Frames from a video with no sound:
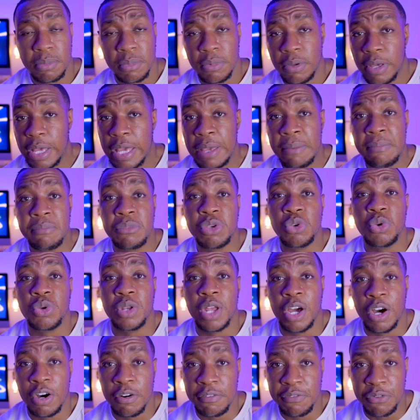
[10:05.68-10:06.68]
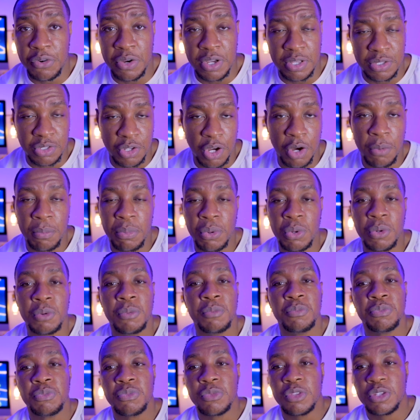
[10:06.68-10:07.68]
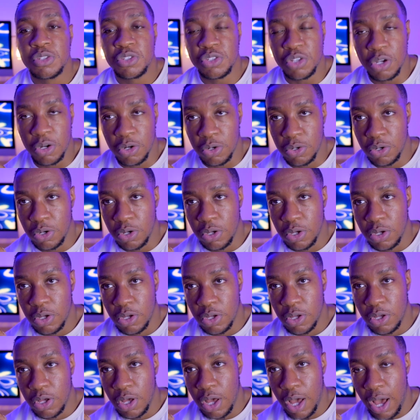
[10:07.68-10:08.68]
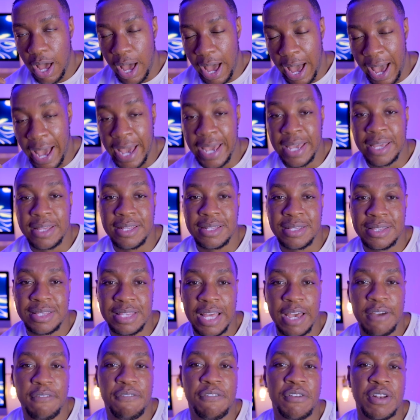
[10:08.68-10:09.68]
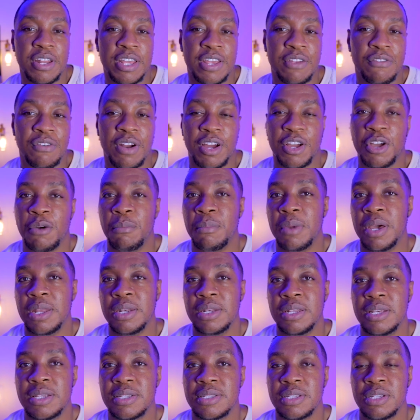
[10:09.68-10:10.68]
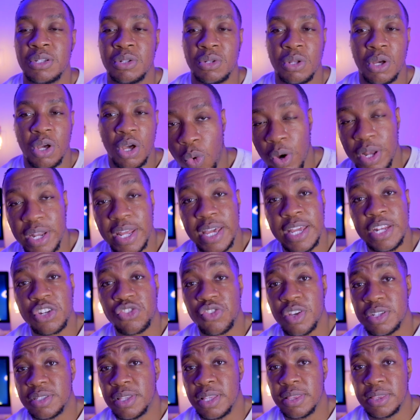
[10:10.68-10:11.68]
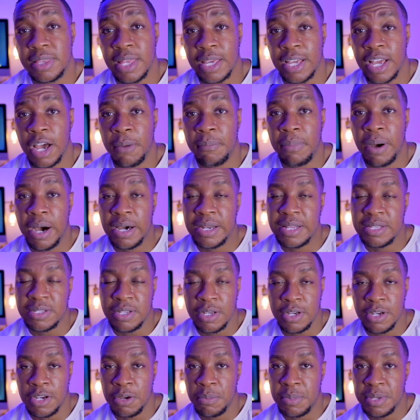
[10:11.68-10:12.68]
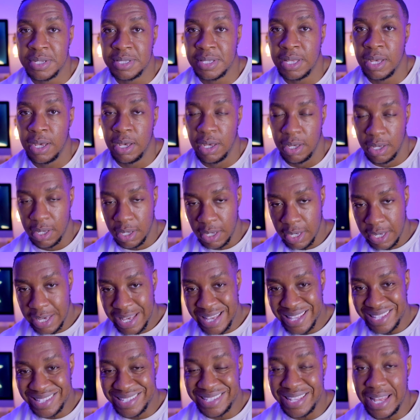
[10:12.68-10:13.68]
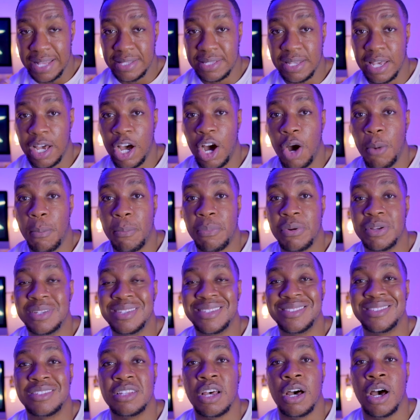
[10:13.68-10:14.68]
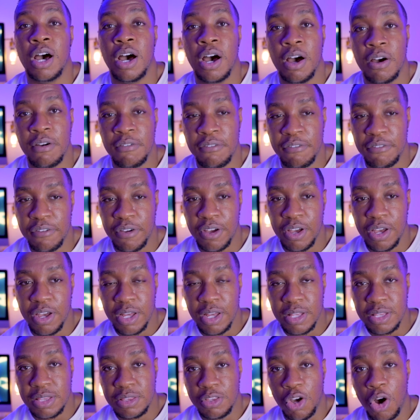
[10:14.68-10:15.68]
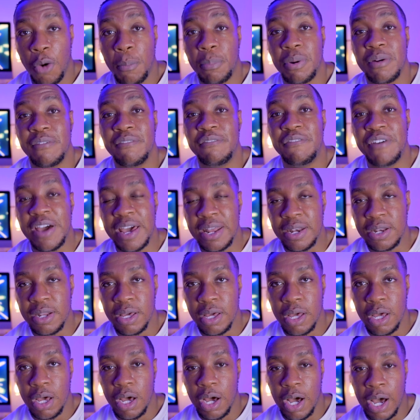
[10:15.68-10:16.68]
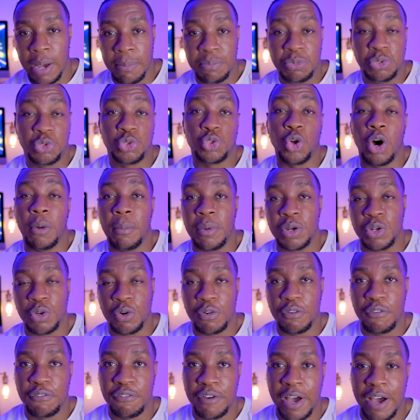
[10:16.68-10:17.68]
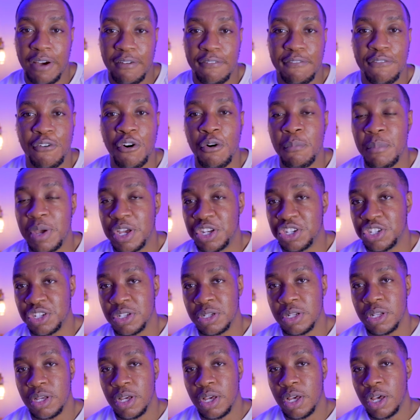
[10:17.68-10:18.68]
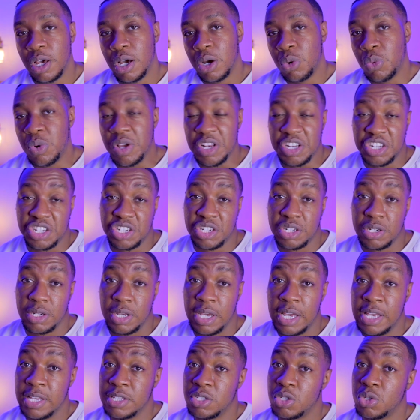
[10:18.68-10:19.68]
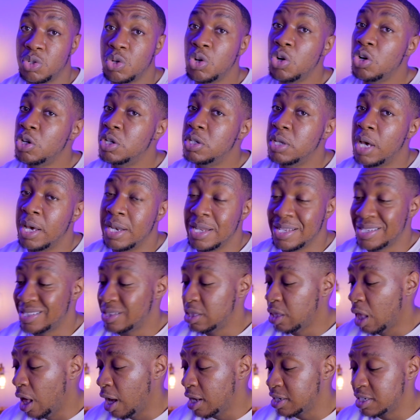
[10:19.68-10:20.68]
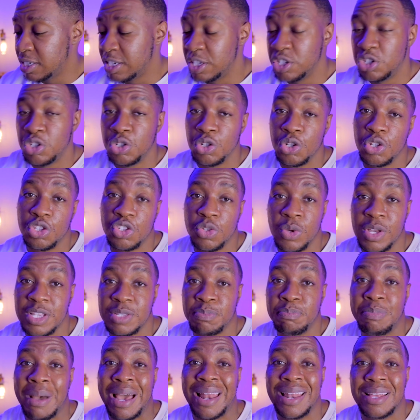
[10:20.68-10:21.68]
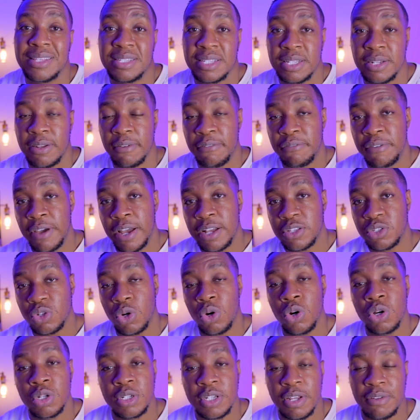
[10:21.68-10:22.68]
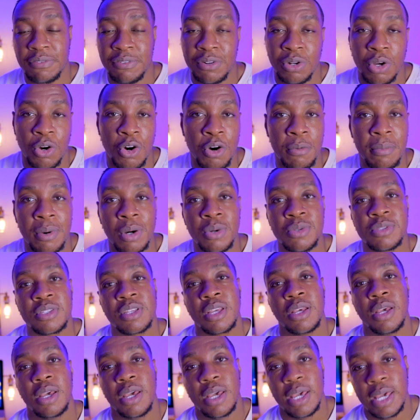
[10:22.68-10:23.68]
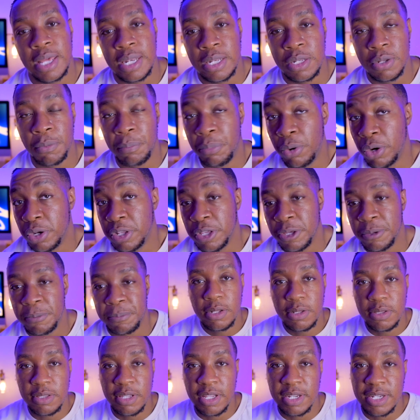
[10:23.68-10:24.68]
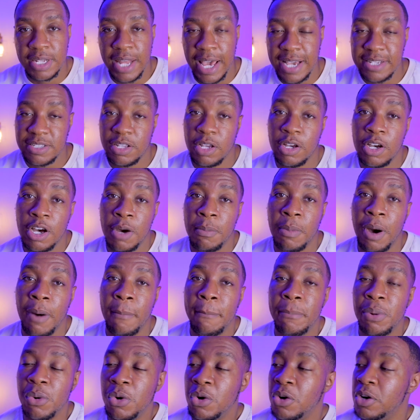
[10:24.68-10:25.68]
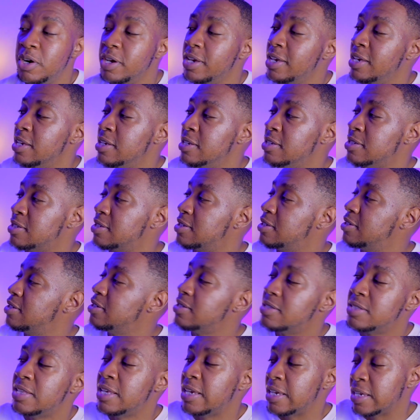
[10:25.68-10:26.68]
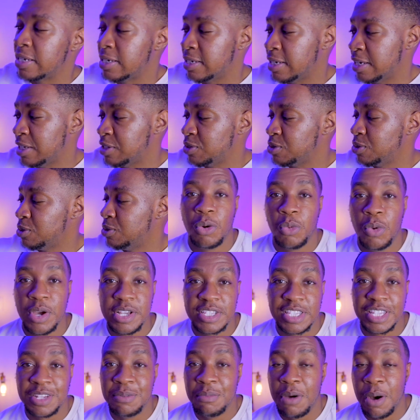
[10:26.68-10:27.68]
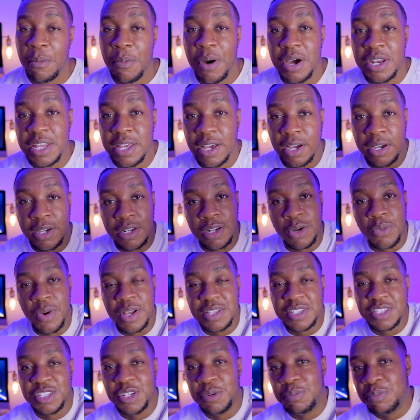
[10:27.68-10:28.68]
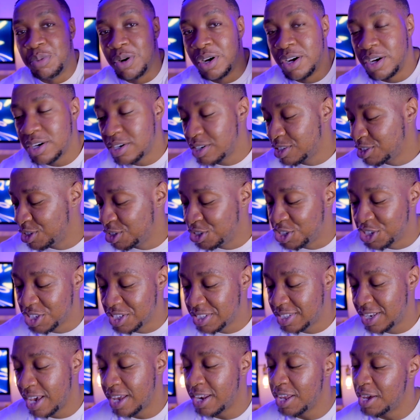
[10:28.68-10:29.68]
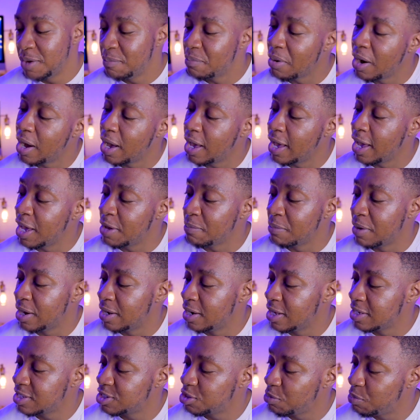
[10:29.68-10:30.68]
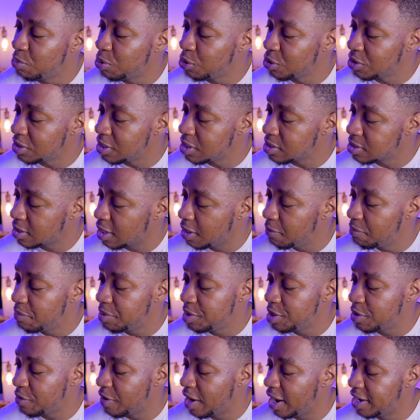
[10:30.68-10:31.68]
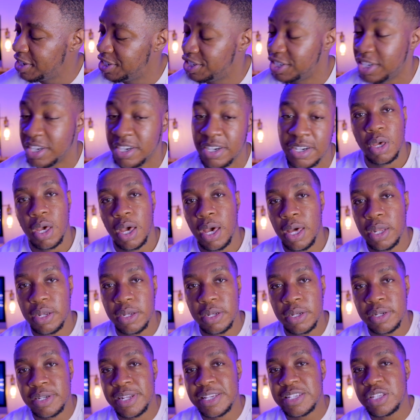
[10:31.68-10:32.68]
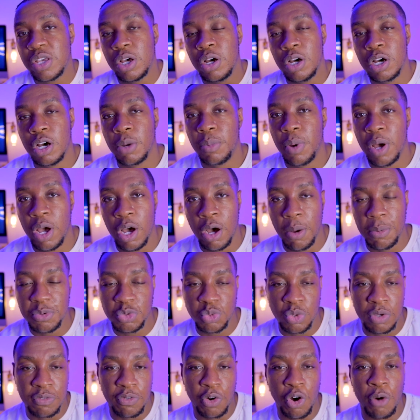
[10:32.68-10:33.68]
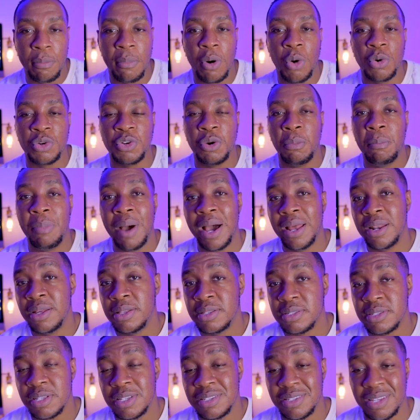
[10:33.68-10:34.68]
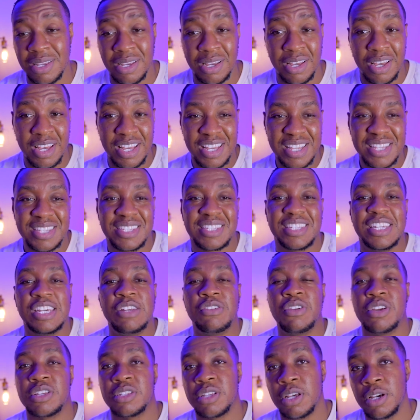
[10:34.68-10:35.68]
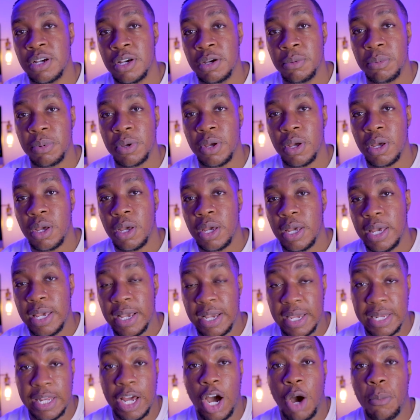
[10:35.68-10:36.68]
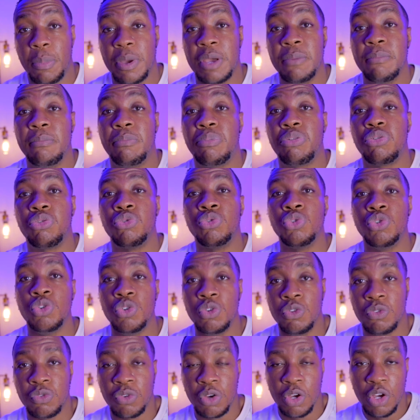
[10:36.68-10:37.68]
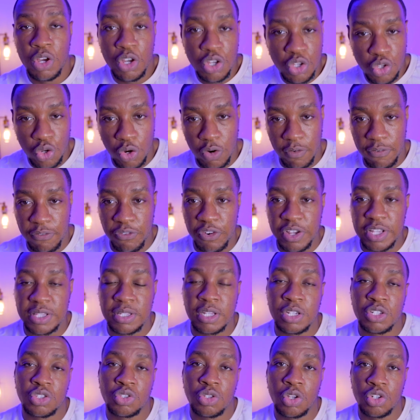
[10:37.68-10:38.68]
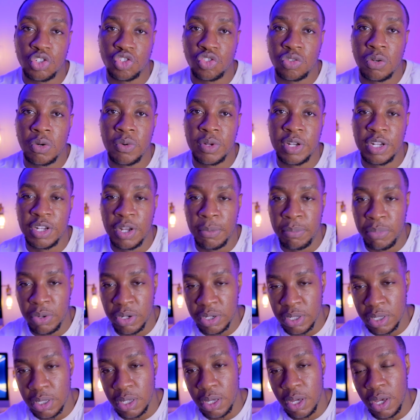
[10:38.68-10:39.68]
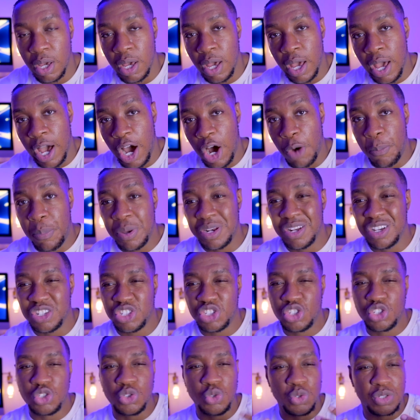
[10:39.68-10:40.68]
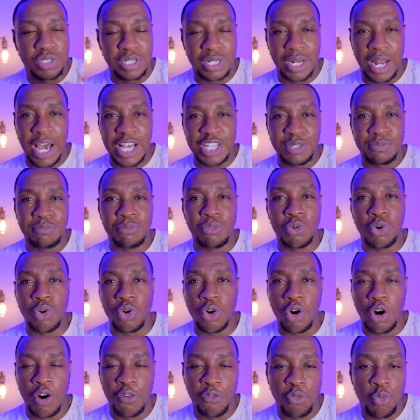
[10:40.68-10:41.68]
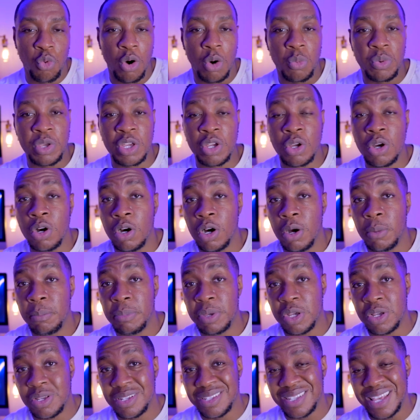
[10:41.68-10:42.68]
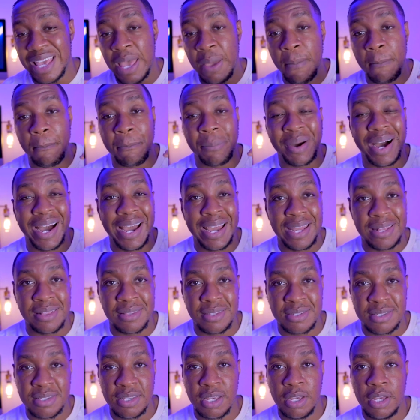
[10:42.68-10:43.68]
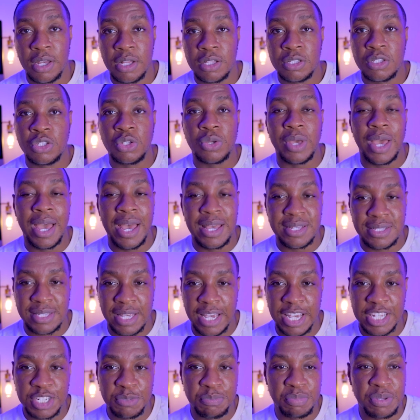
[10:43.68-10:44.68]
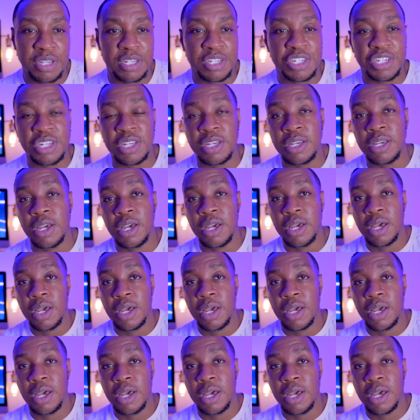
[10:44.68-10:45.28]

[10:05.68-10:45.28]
immune health, for example. So I definitely recommend this. And one interesting thing about this herb is that it's said to help preserve or prevent abdominal fat formation, which is good, and it's largely due to its balancing effect on different hormones in the body. The next herb I bought is stinging nettle. Wasted my money. I could have went to the park to just get it, but hey man, let's support this company, right? Cheer. And this herb helps with hormonal balance. It's a serious herb. It can help improve your free testosterone in the body, helping us utilize more of what we got because it binds to SHBG.